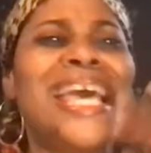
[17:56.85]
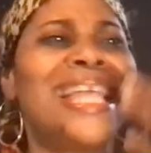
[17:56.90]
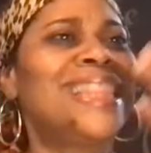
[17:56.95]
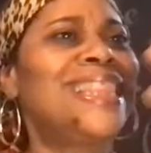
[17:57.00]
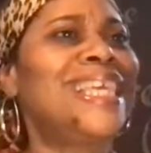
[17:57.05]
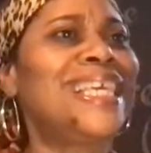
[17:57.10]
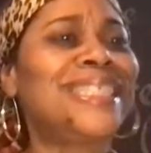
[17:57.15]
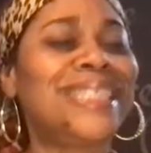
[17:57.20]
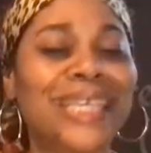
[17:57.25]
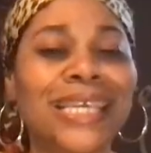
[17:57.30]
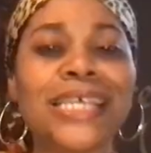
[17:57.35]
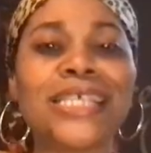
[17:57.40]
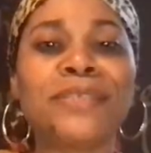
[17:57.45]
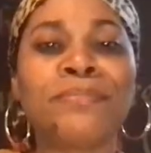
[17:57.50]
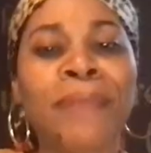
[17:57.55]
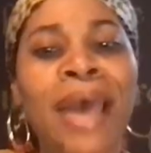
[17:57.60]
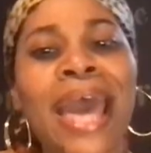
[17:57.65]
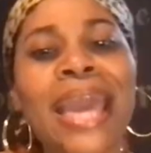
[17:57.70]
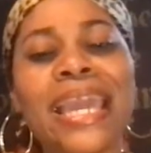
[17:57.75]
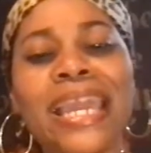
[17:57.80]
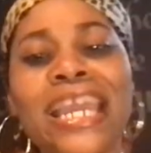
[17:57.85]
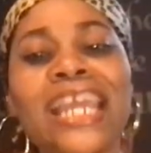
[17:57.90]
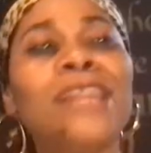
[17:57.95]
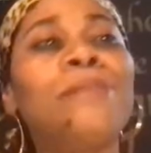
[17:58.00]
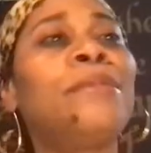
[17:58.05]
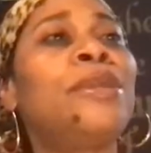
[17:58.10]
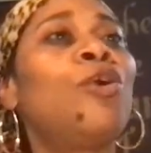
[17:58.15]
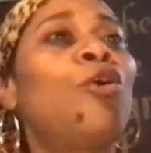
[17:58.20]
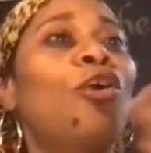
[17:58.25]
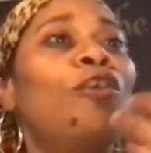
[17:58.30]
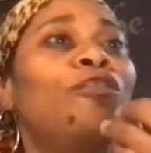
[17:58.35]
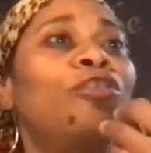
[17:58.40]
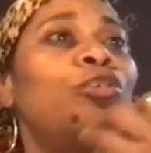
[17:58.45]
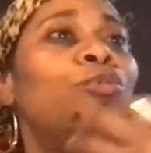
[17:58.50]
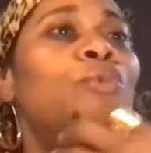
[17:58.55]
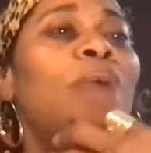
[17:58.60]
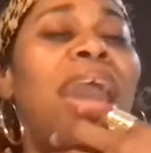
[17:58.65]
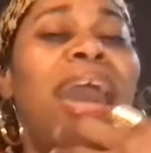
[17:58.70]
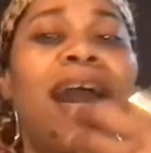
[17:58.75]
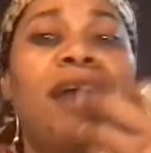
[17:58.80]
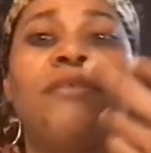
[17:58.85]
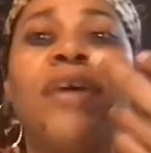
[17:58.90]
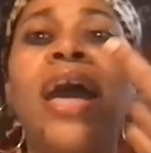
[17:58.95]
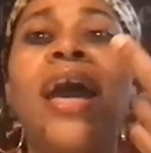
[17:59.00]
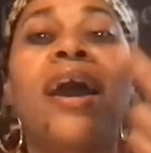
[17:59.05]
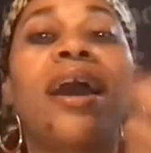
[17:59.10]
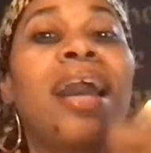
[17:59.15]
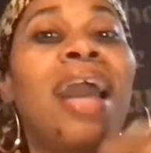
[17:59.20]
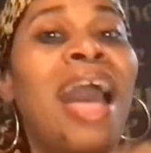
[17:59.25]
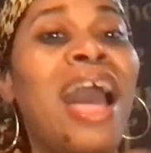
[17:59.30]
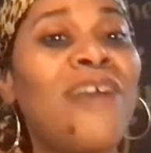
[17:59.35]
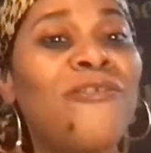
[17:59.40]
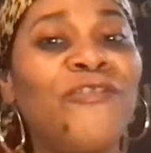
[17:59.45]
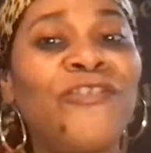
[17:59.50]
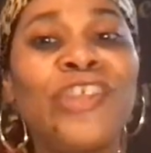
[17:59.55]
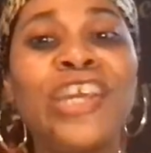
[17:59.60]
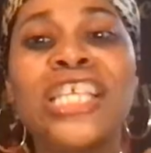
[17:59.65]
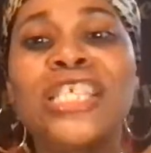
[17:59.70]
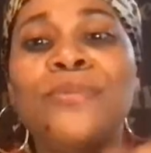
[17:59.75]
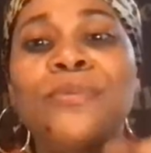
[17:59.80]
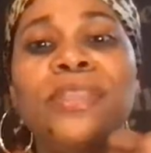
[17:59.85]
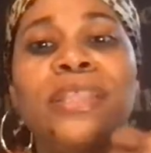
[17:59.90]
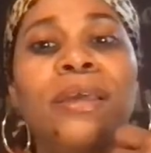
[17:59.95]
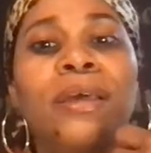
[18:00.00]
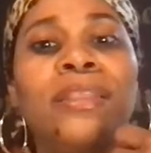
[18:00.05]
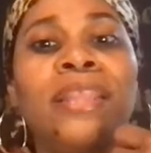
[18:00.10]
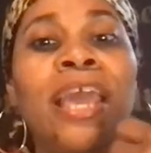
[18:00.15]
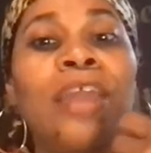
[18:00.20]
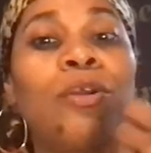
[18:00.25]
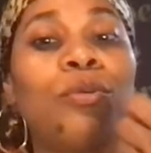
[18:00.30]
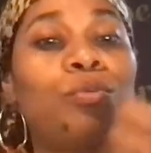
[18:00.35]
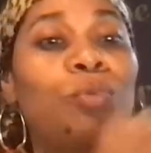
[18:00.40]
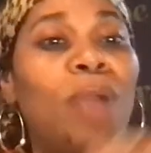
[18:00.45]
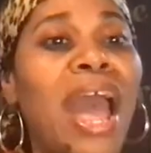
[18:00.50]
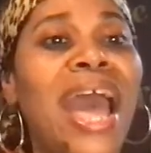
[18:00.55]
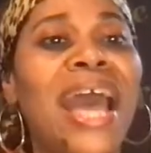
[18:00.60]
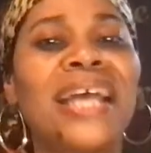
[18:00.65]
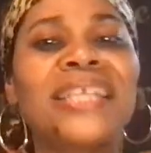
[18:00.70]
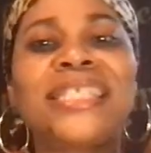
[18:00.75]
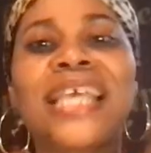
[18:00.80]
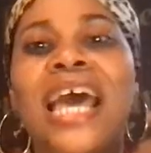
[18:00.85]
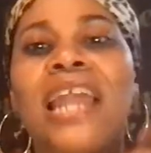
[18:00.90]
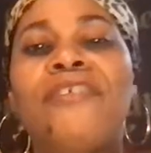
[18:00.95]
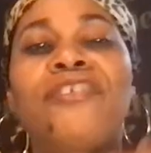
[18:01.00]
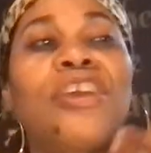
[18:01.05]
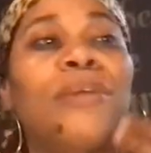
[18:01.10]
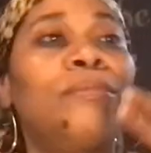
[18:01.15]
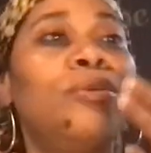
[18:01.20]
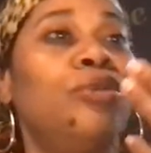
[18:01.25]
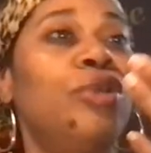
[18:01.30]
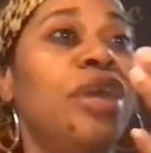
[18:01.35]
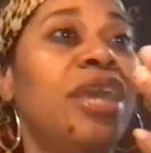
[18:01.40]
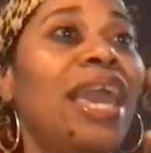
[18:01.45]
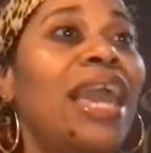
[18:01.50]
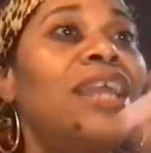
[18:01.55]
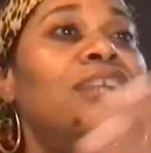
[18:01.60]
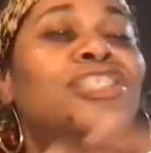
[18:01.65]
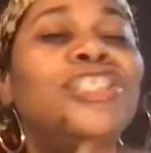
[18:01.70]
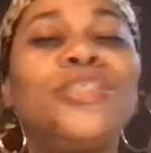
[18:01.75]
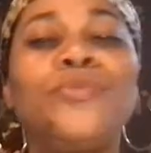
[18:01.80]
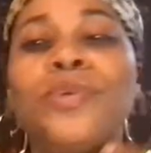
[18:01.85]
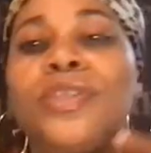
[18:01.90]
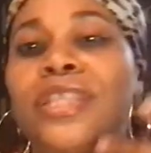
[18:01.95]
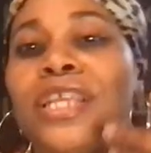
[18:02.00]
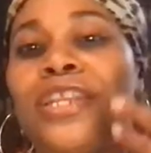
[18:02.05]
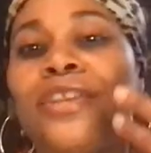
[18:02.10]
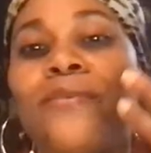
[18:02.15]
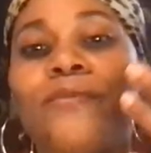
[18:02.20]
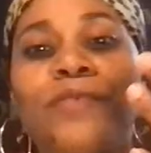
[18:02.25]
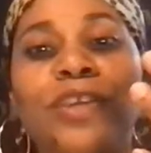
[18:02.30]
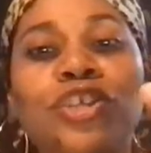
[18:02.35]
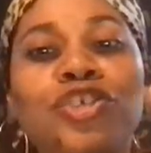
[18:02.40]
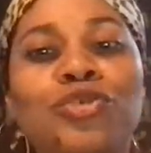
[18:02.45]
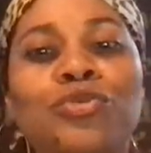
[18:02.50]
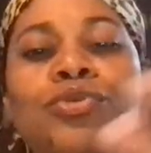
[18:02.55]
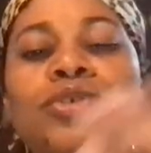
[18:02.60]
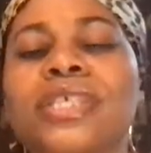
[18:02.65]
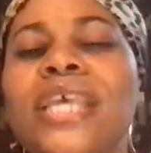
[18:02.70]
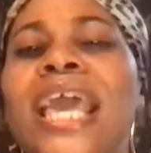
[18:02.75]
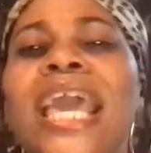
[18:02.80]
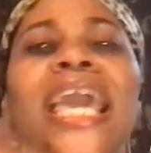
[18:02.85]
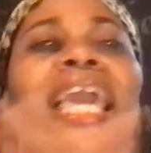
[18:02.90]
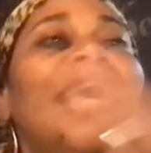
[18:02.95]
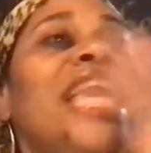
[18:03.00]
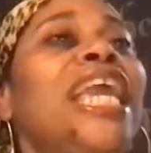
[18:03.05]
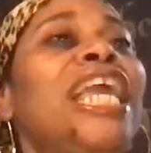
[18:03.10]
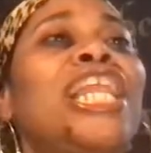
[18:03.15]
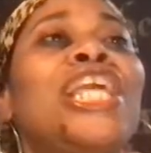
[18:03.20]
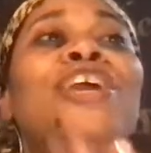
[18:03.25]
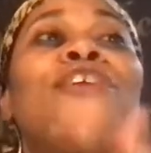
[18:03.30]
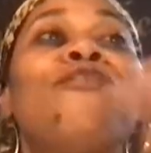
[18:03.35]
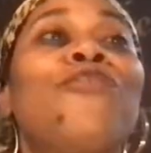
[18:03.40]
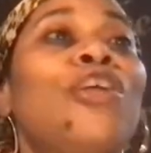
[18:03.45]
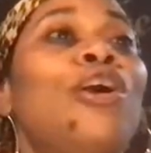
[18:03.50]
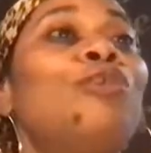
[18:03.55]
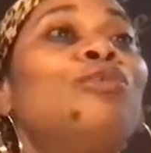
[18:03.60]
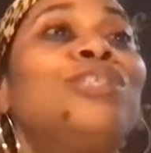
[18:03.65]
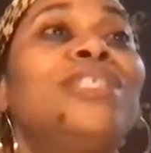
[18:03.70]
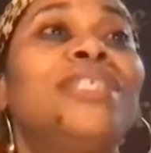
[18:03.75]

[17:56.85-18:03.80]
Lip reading: this is my enemy, or if you have conflicts with that arise out of communication with individuals, any of those